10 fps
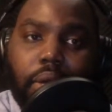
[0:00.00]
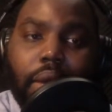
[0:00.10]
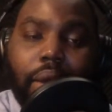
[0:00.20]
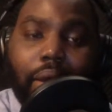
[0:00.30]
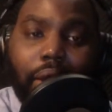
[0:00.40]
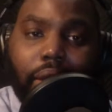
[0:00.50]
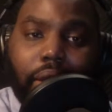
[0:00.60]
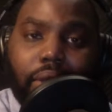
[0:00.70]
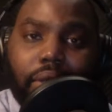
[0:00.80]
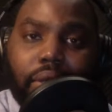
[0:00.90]

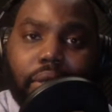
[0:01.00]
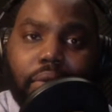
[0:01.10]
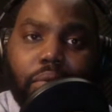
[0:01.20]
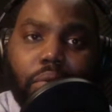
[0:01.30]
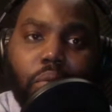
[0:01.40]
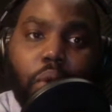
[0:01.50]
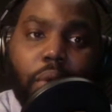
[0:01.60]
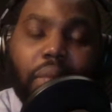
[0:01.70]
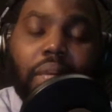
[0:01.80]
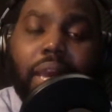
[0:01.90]
And
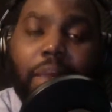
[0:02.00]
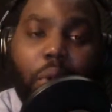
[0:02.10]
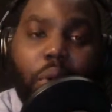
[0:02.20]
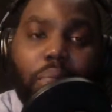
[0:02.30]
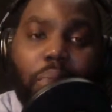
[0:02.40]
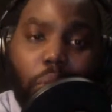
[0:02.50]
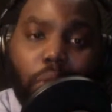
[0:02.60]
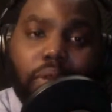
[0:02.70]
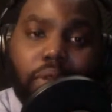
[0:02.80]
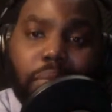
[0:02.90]
what became more
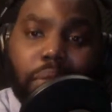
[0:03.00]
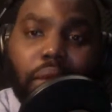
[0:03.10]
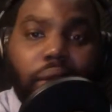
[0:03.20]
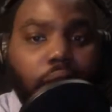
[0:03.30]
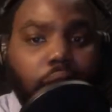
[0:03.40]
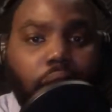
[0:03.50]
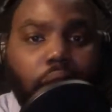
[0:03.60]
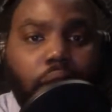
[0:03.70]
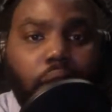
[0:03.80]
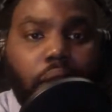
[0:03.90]
important to me
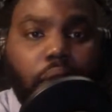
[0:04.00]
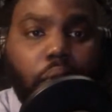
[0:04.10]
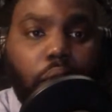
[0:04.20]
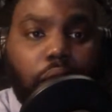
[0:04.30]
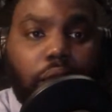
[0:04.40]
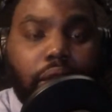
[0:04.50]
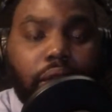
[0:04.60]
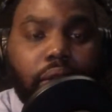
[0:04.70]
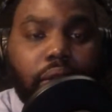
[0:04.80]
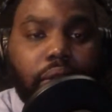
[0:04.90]
was